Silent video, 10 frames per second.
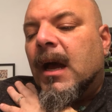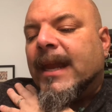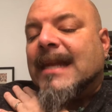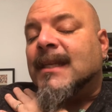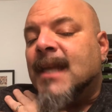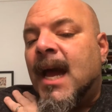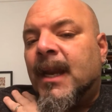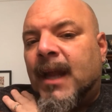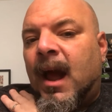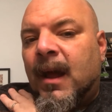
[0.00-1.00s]
He's
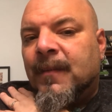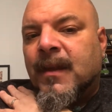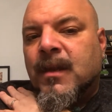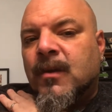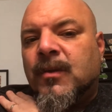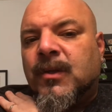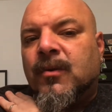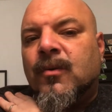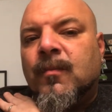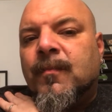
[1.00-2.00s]
not on the
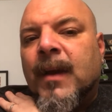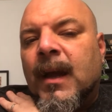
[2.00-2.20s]
YouTube